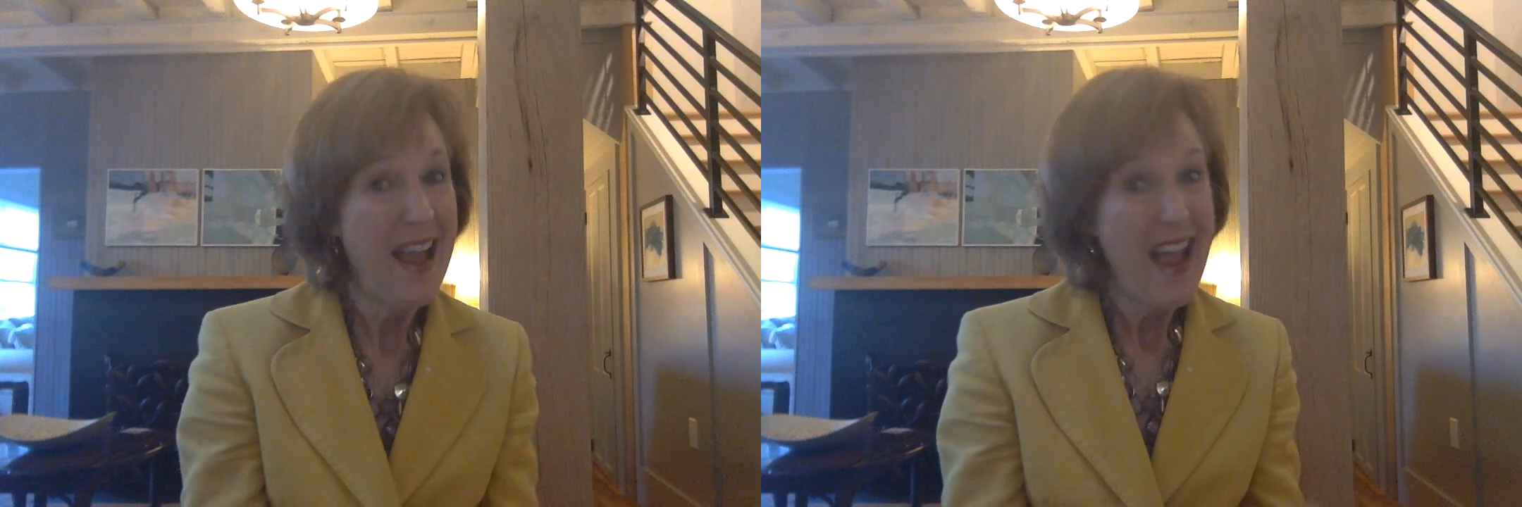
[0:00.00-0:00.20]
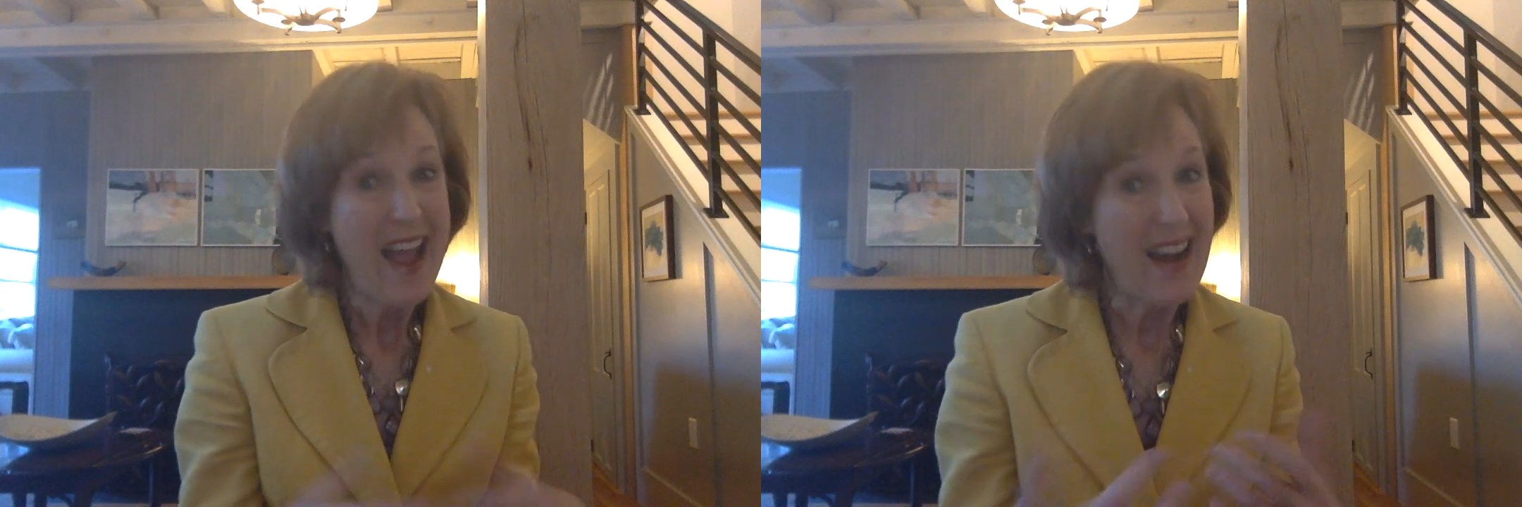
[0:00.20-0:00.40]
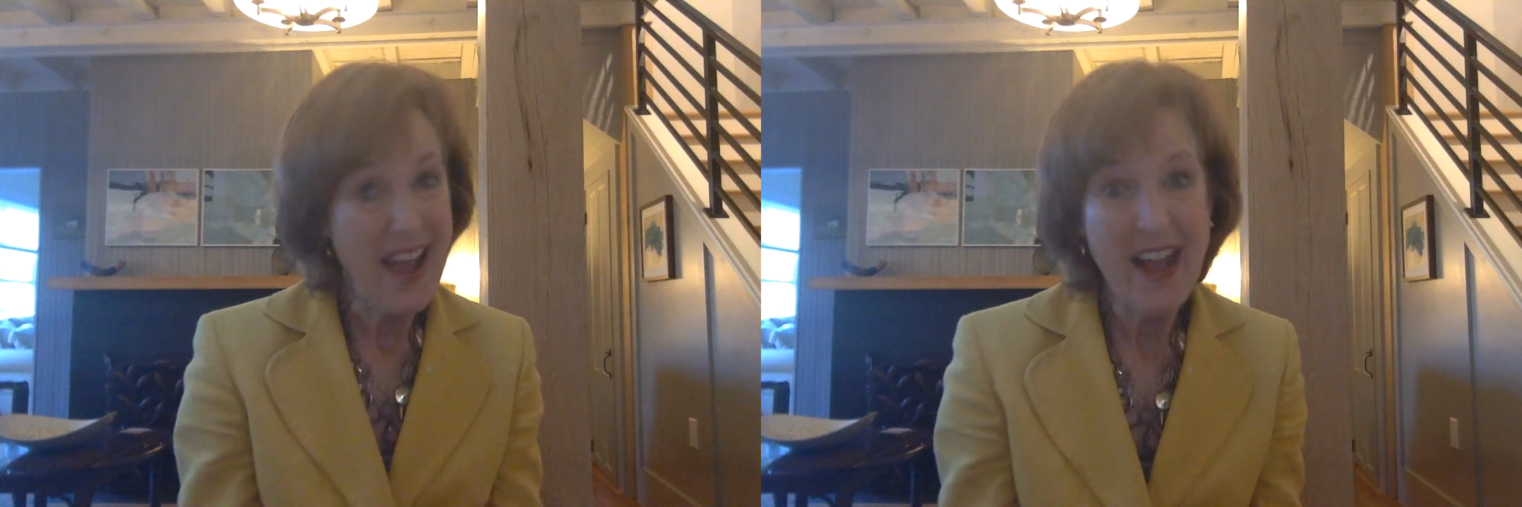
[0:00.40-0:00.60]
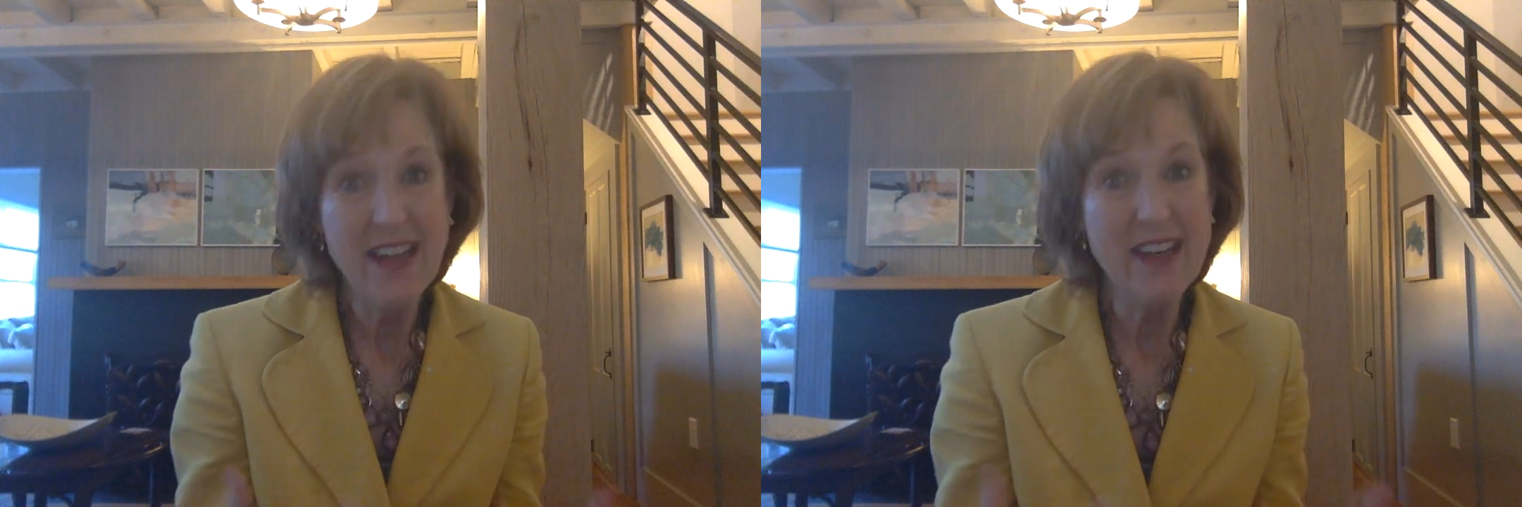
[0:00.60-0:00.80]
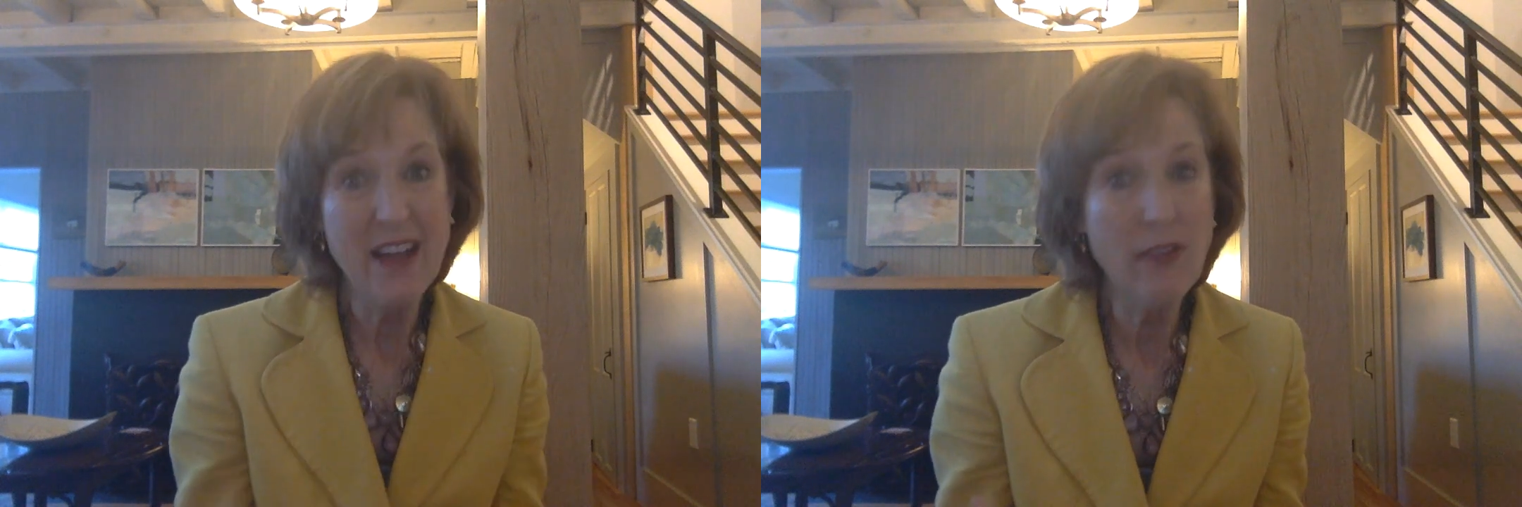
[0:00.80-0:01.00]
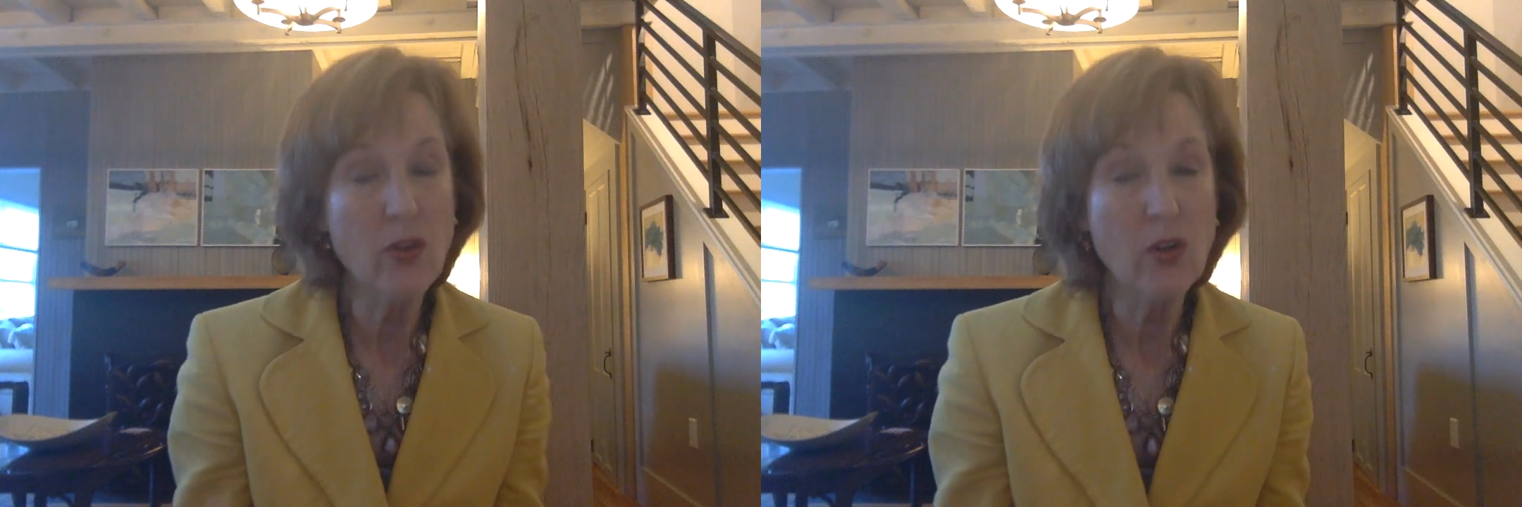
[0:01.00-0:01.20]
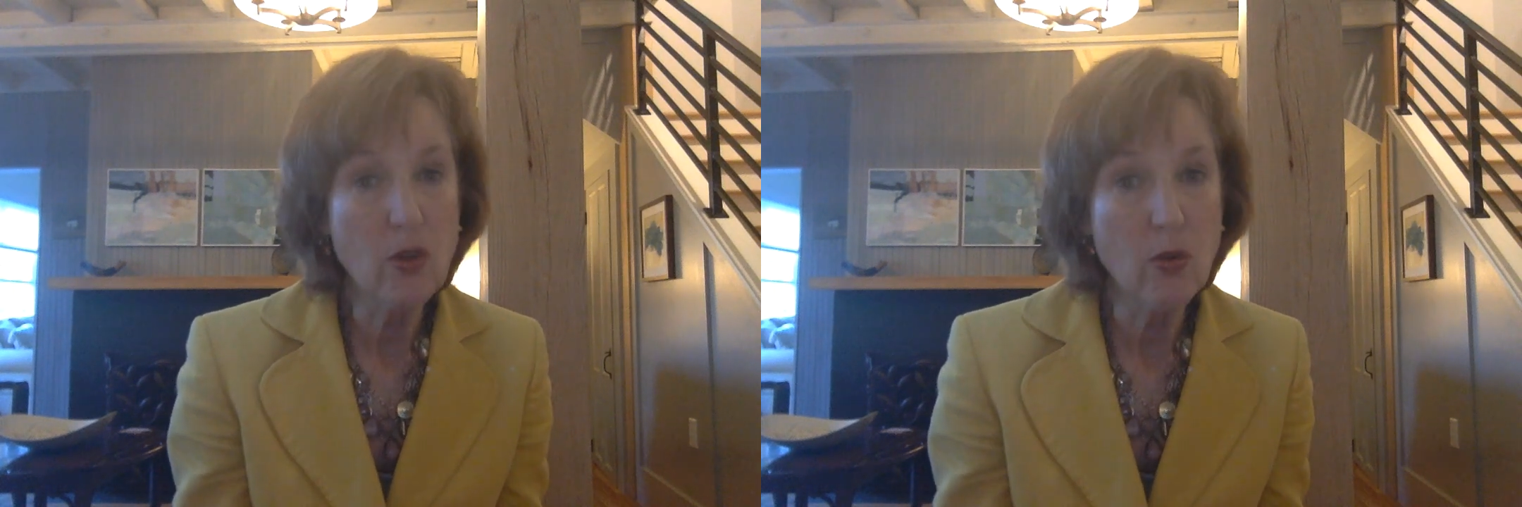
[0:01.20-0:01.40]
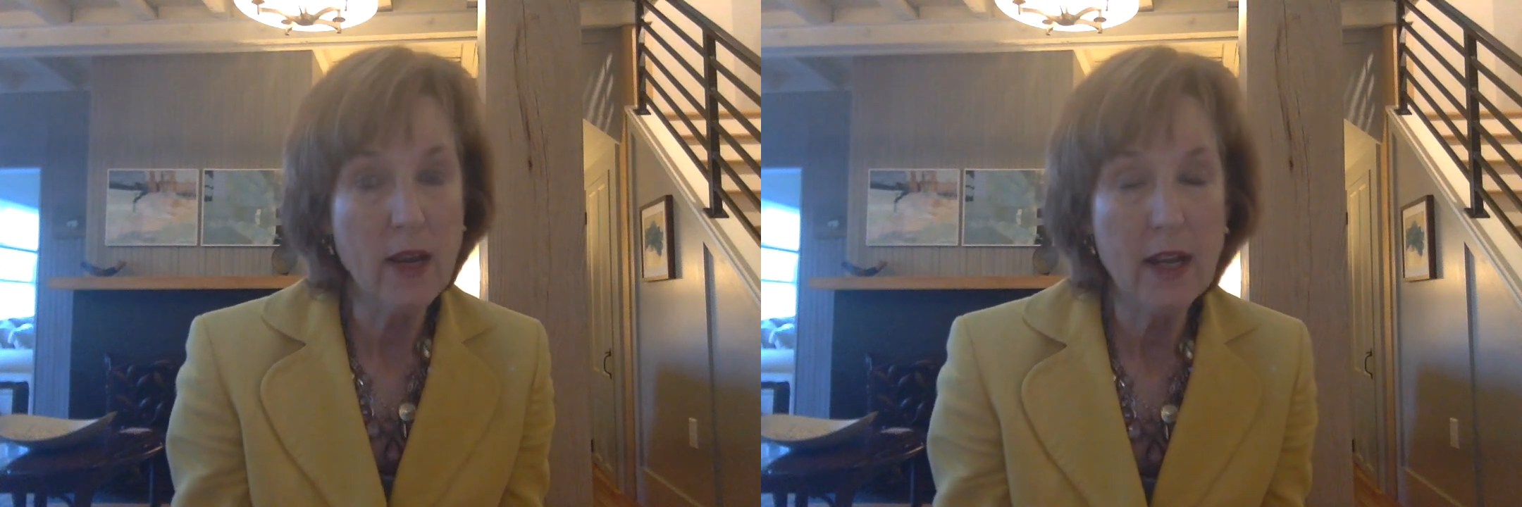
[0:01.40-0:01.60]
and hadn't ever agreed